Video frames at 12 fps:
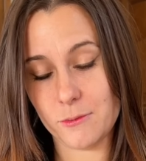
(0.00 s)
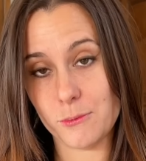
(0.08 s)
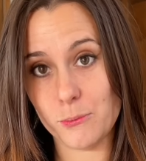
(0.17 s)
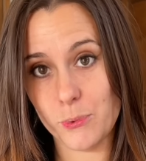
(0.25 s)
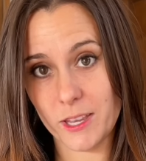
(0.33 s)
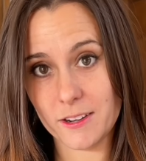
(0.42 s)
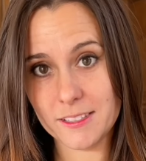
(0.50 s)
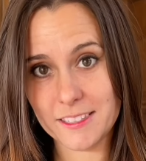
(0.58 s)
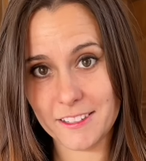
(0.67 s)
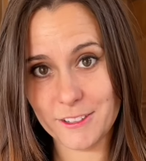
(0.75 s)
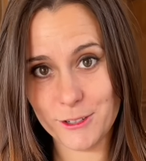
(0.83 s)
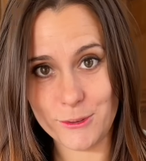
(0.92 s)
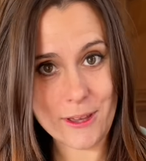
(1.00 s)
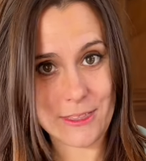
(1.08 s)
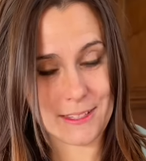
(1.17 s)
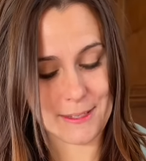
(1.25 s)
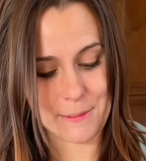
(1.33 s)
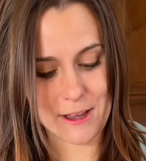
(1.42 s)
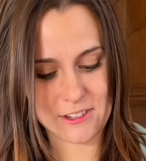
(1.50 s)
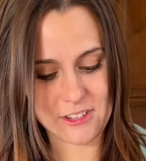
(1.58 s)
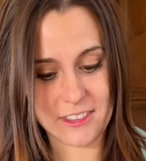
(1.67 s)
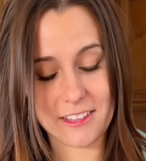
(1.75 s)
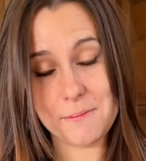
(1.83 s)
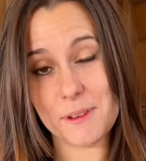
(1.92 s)
We are still new at this matcha
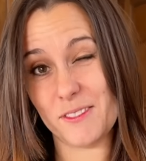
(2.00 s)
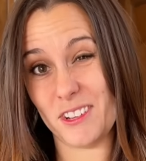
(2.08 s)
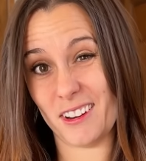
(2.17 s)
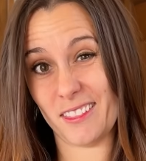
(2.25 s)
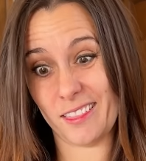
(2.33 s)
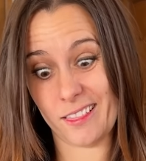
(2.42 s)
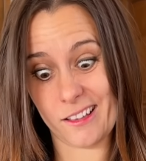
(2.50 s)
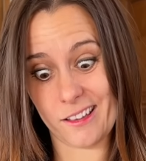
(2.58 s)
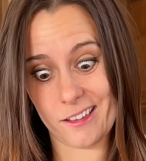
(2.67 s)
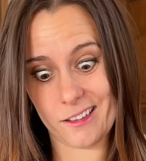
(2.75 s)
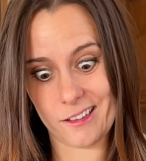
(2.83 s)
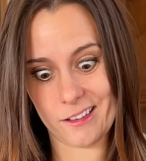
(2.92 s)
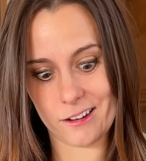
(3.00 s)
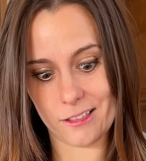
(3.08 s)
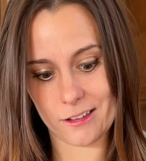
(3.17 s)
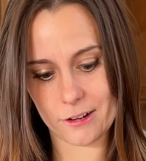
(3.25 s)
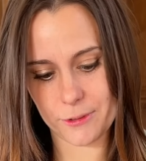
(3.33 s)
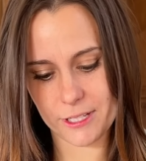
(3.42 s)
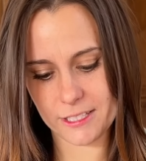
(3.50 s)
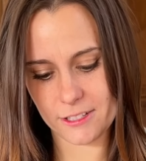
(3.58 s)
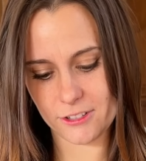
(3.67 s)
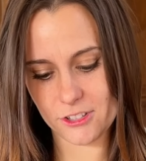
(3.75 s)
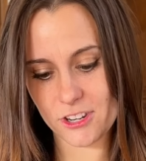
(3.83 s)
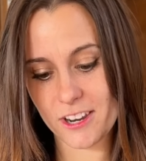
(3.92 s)
thing, but I've done a lot of
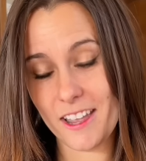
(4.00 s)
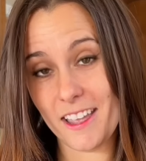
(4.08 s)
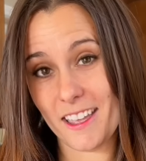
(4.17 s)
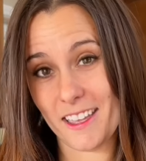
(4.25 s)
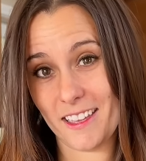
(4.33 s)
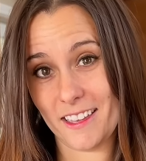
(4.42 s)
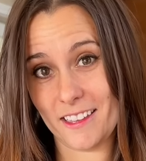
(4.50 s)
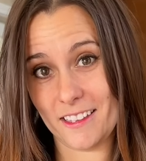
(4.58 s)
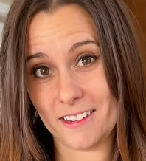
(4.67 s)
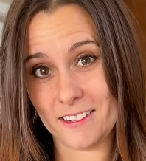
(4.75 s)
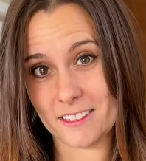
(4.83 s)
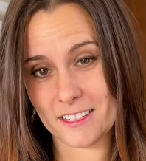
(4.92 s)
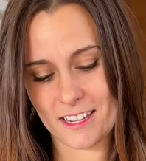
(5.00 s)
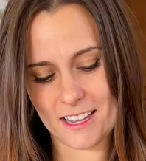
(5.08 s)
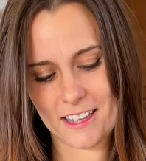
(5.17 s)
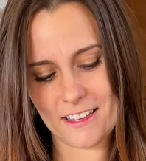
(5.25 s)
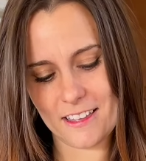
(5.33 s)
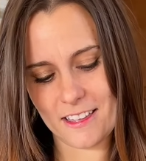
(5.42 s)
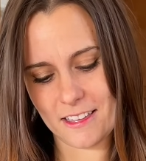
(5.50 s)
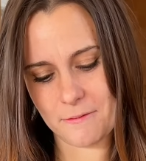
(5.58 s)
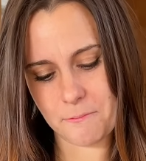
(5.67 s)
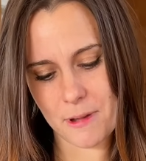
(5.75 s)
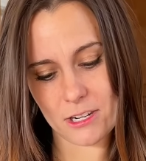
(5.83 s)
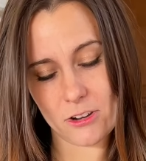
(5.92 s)
research. And
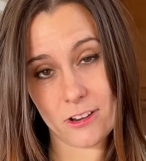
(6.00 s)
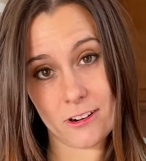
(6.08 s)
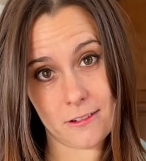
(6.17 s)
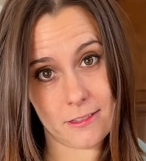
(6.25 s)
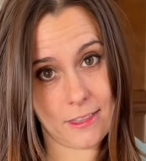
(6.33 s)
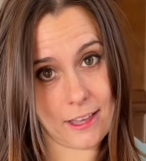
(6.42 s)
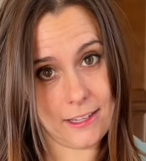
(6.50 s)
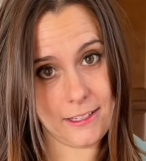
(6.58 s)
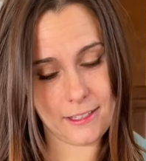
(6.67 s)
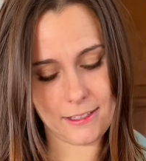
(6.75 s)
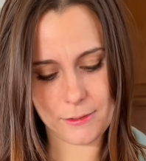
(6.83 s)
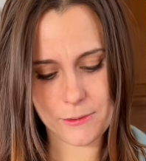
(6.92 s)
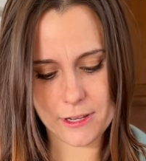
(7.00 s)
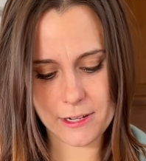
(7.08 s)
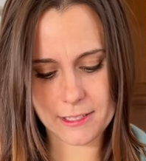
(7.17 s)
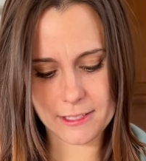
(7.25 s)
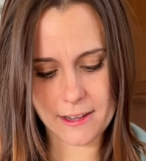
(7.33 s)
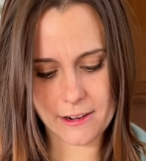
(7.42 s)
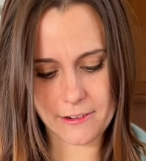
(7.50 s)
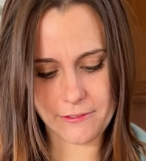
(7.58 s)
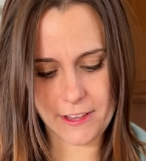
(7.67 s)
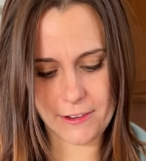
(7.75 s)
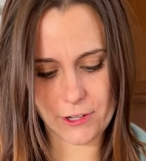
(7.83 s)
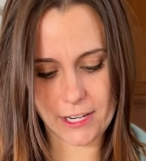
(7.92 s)
my daughter likes this one. It's not her
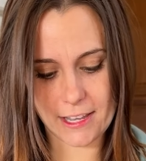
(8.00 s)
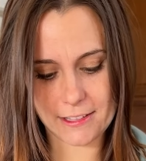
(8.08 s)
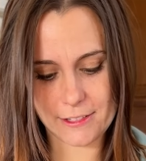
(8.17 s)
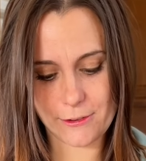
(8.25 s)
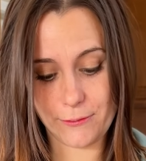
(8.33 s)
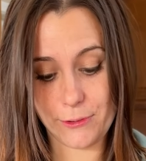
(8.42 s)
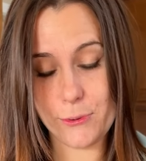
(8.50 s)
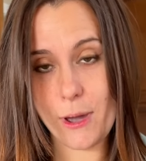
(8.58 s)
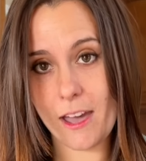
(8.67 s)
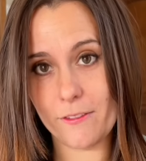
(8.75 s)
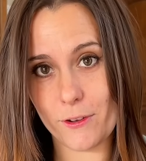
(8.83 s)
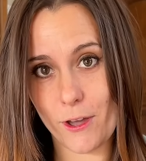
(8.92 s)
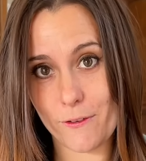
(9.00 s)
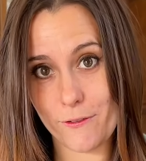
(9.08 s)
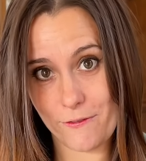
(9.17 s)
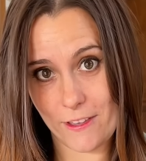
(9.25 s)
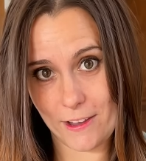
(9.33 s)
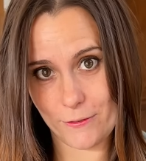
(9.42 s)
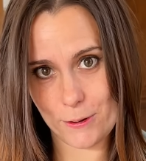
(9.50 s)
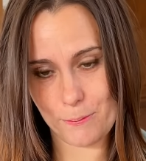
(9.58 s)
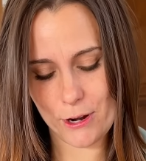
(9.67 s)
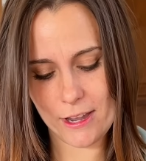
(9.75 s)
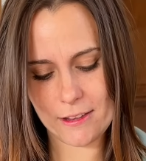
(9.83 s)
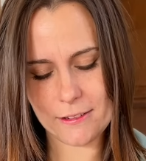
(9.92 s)
favorite yet. So if you have a favorite
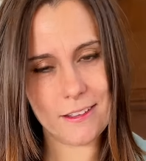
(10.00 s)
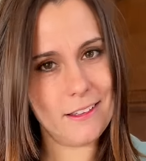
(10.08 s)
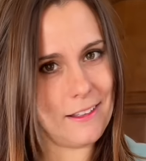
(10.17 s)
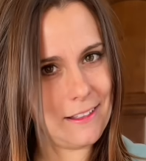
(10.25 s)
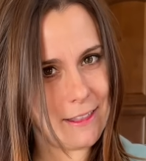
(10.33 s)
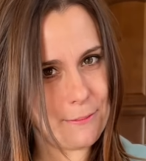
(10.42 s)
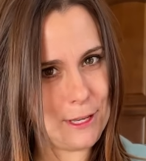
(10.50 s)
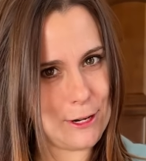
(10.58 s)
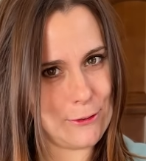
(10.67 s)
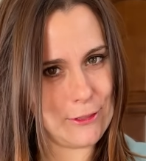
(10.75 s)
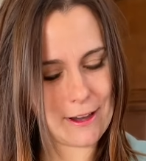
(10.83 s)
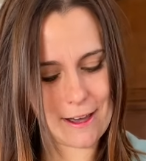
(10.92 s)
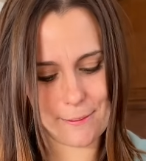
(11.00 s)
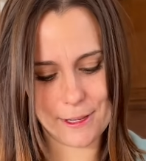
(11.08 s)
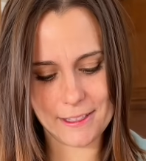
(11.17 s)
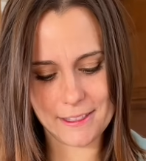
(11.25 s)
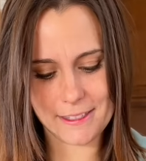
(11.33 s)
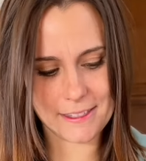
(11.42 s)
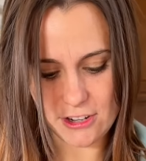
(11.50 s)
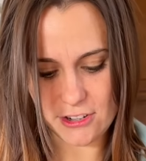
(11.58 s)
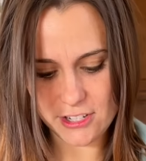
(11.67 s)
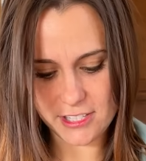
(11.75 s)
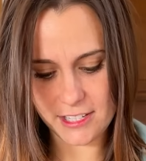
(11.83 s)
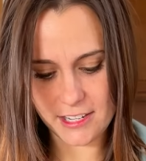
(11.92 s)
brand, let me know in the comments. You're
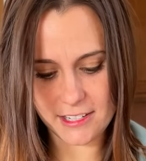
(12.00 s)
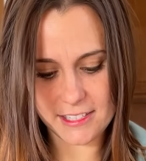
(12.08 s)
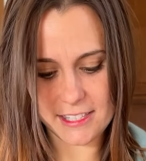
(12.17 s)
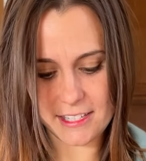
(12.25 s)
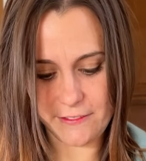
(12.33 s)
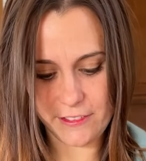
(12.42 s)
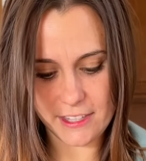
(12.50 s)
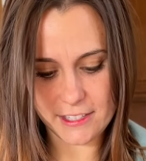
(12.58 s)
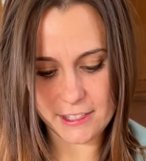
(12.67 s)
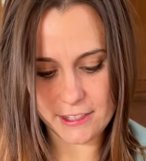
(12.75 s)
just gonna sift this.